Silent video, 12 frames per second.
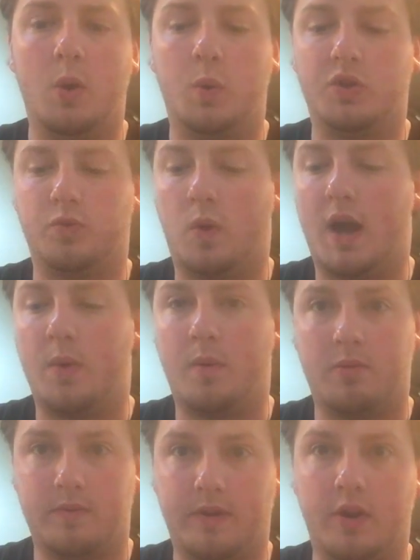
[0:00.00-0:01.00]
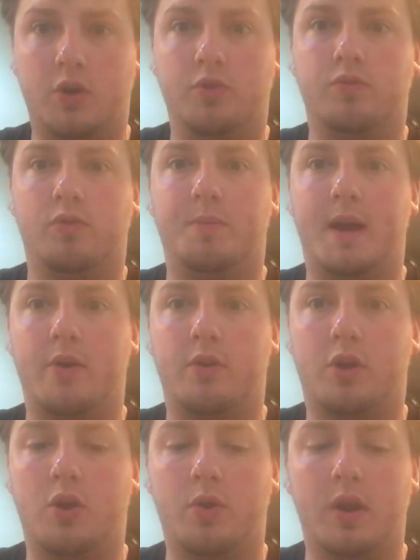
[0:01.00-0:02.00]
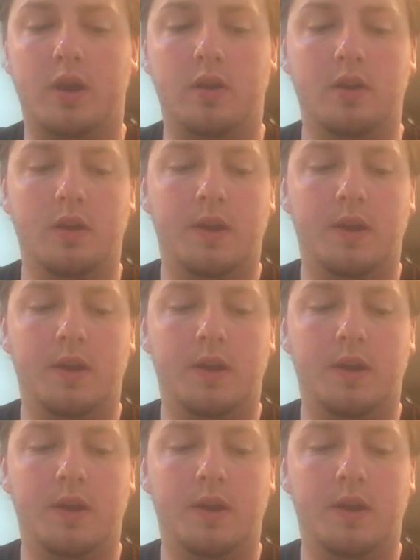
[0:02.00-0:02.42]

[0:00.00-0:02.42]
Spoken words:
which is why I went with a very neutral powder coating.